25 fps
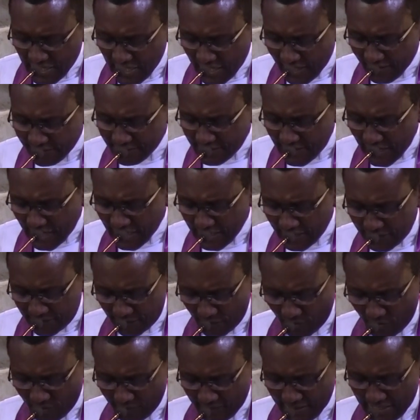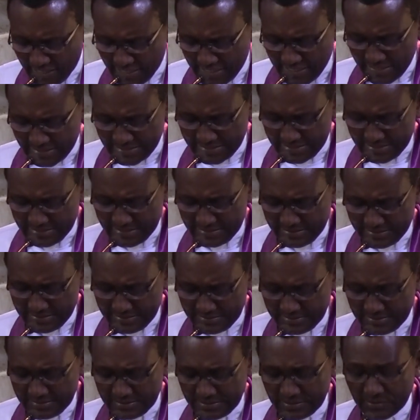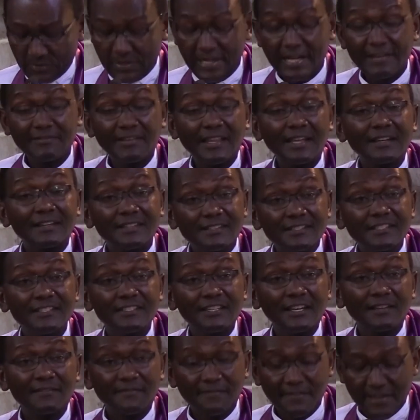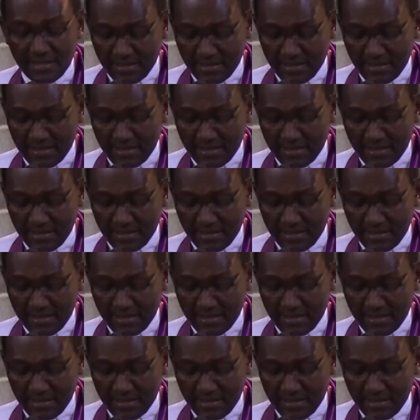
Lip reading: many have died for over the years whenever the Christian